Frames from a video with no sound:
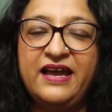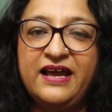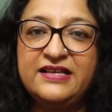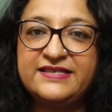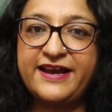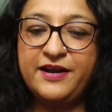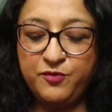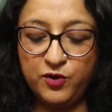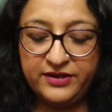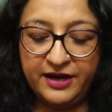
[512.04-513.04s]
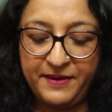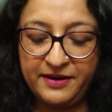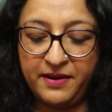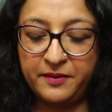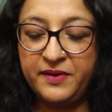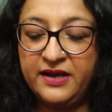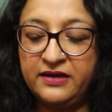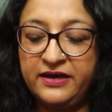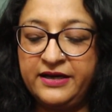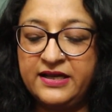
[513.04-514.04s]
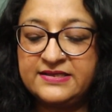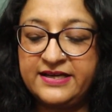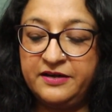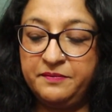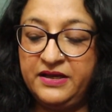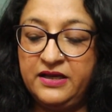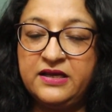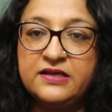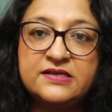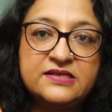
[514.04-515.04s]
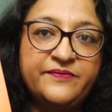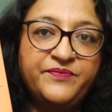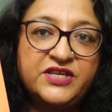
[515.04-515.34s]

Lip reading: And the second book that Pan Macmillan India sent me is